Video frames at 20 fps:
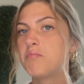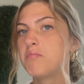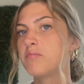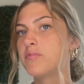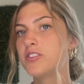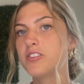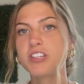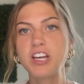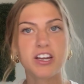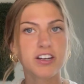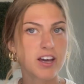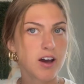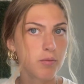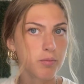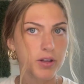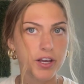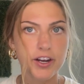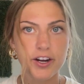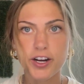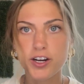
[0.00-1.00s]
standout
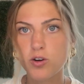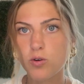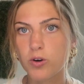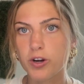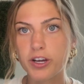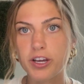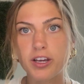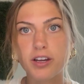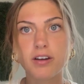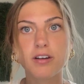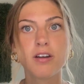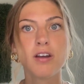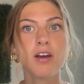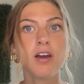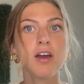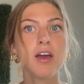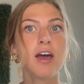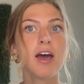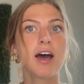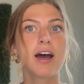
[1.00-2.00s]
player at Oregon,
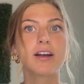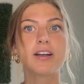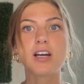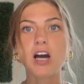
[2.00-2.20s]
had